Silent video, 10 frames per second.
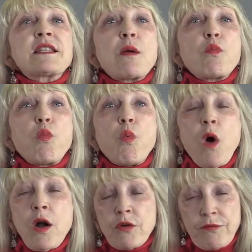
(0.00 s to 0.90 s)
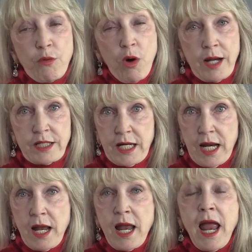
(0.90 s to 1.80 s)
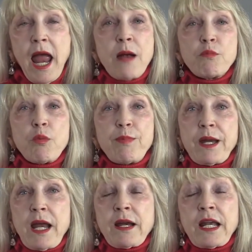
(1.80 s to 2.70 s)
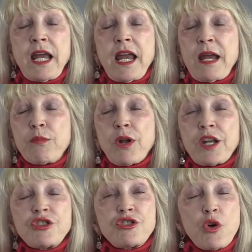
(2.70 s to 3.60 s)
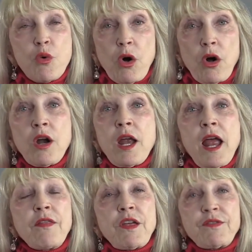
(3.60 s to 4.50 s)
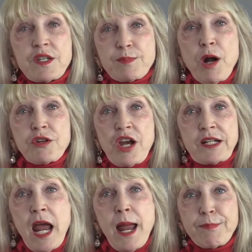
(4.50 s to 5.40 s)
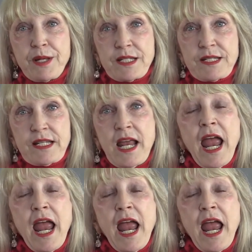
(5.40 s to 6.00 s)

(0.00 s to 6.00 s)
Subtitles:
a wonderful idea, and it will ensure that this project happens,